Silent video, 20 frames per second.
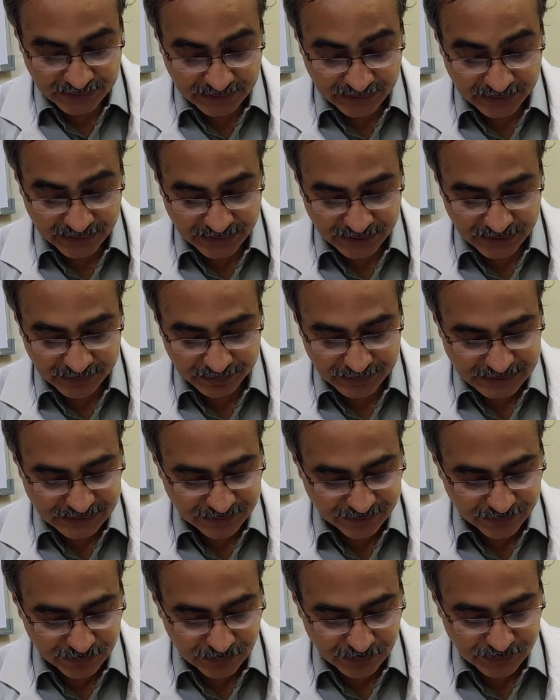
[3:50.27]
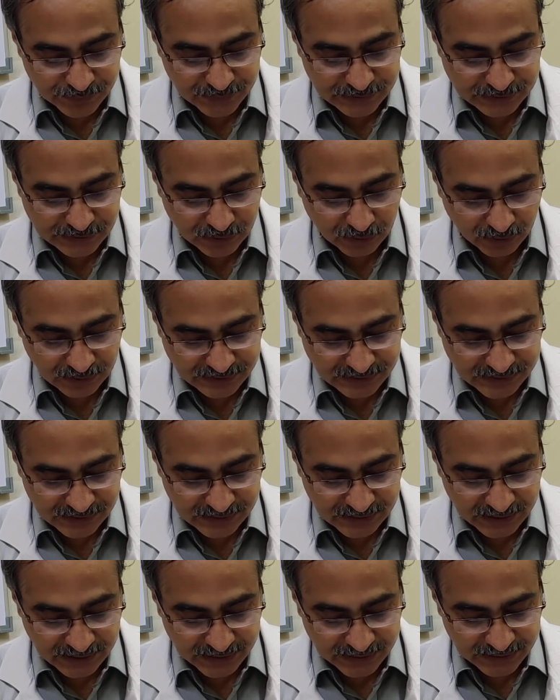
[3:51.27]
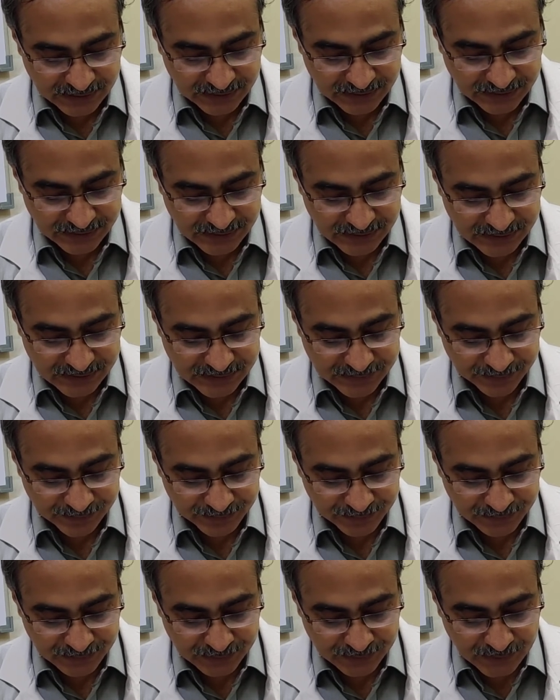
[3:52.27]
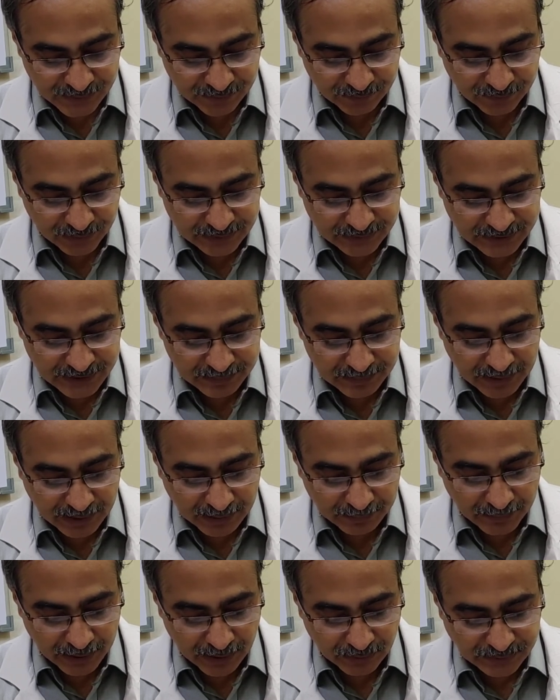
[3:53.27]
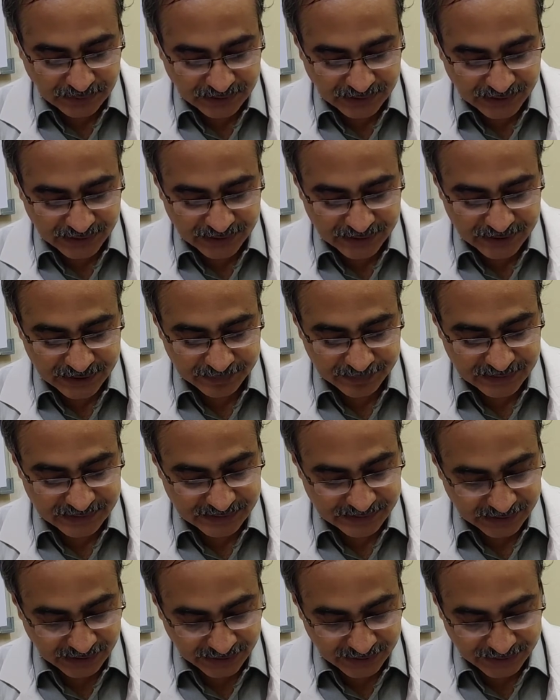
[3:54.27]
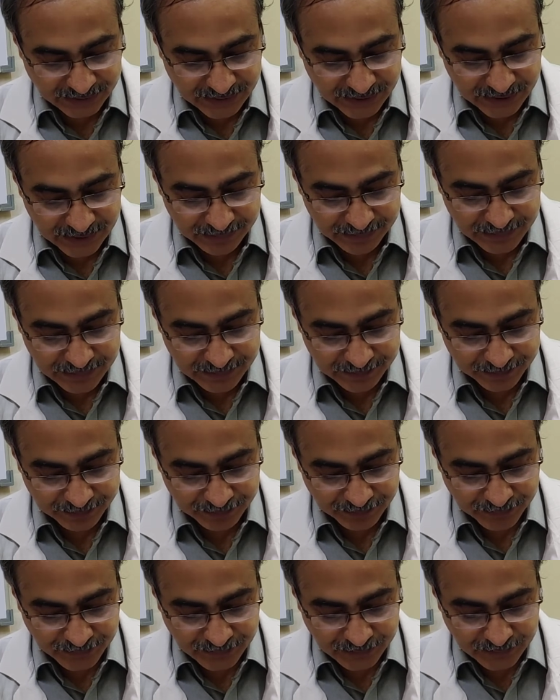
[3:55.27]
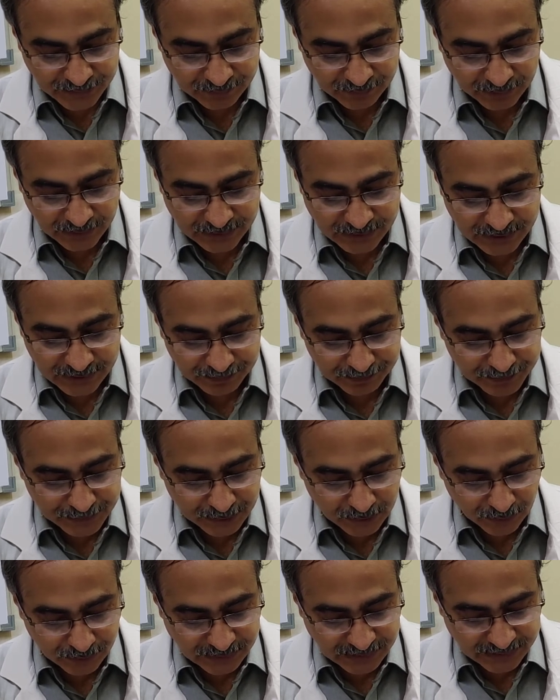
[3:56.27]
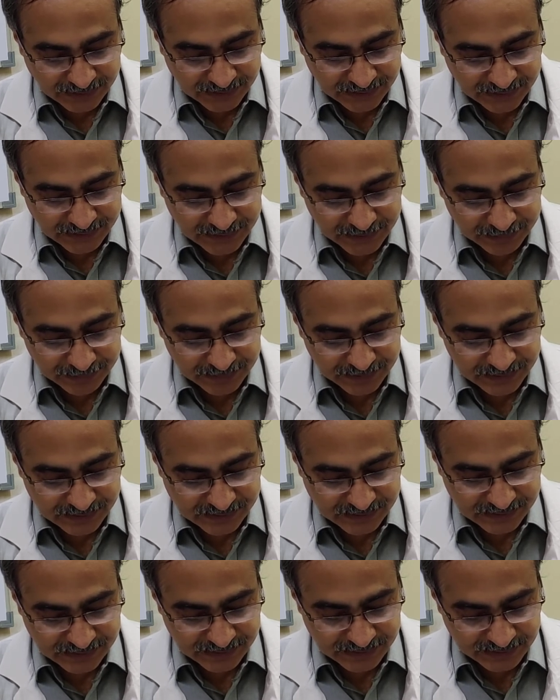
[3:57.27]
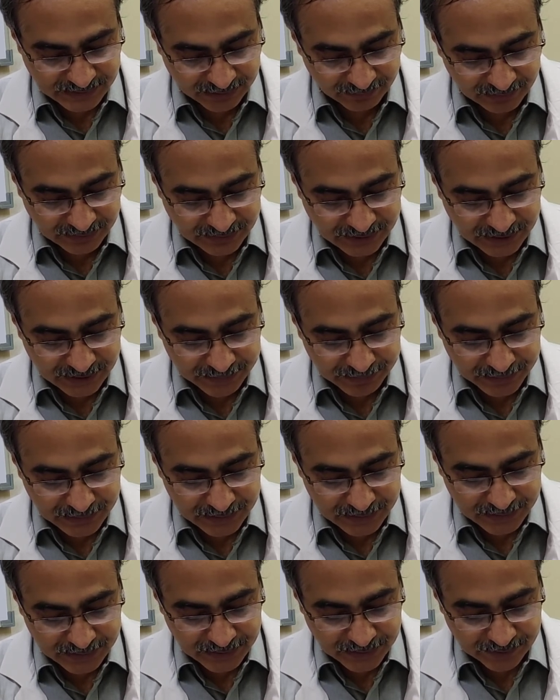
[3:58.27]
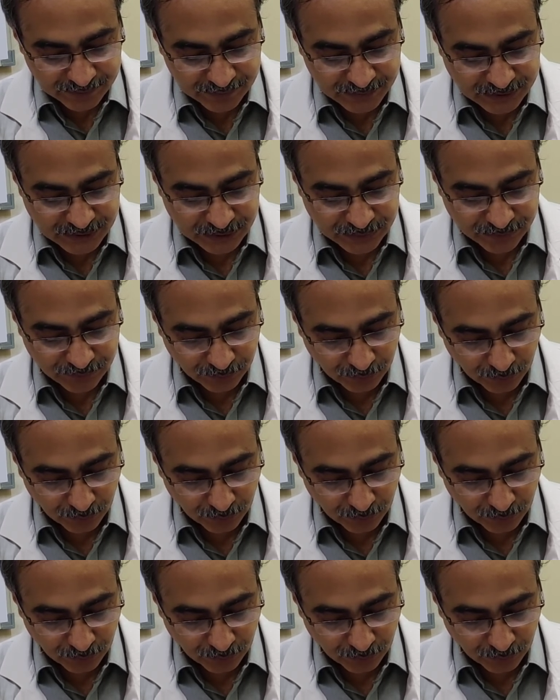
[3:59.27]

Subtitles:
10th rib is fused with costal cartilages. One rib above the 10th rib is 9th rib. One rib below the 10th rib is 11th rib, which is